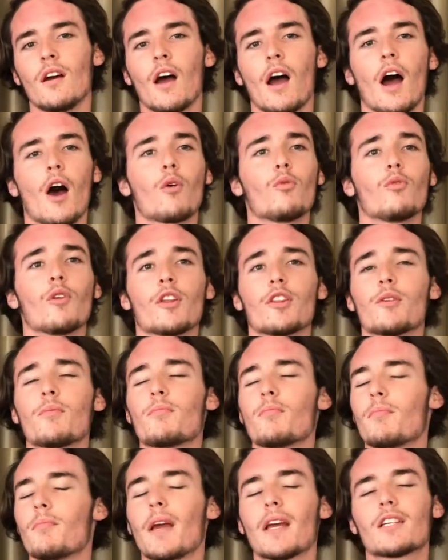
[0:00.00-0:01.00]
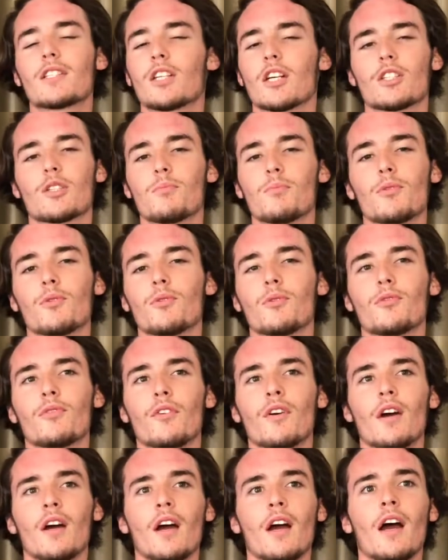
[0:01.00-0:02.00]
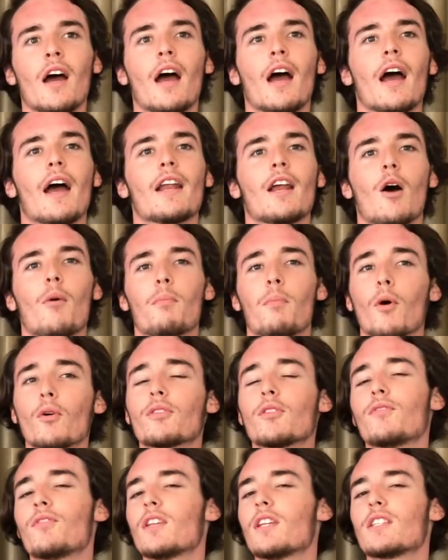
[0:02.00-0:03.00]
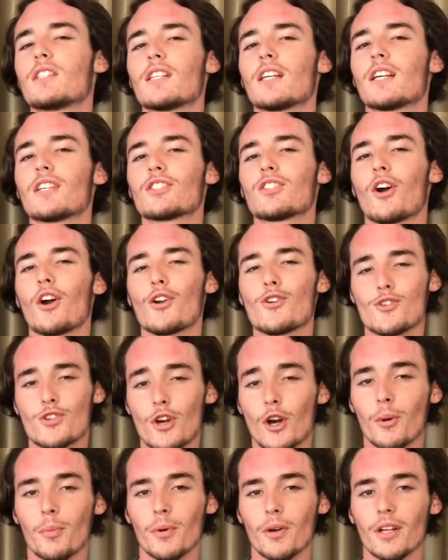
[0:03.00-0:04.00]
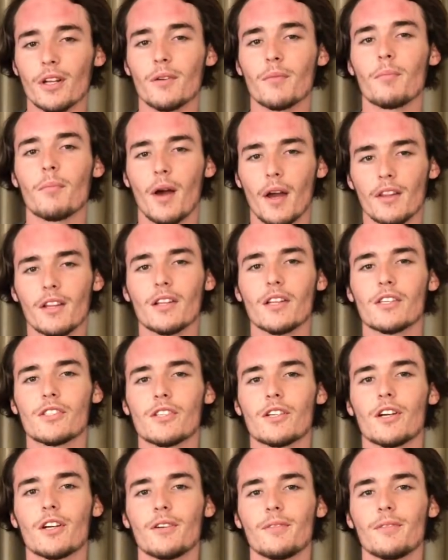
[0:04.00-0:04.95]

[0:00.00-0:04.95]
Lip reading: how rhythm makes us move, and how both of these things are interpreted by the listener.